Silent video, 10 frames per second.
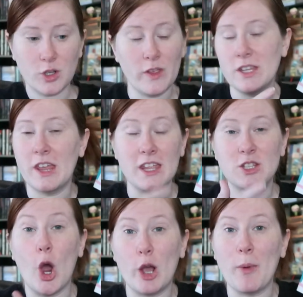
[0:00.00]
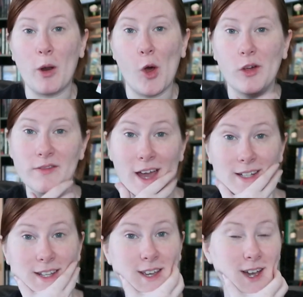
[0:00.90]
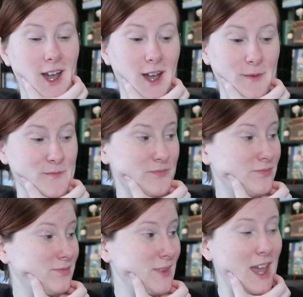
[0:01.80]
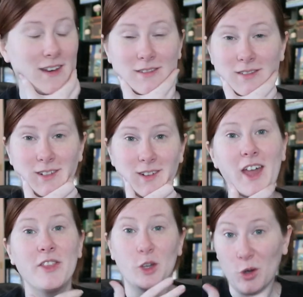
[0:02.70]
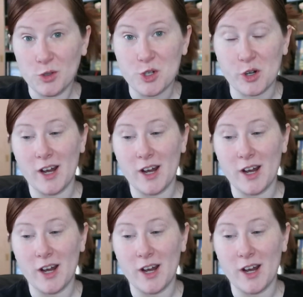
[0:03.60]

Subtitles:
so they talk about all of that and the culture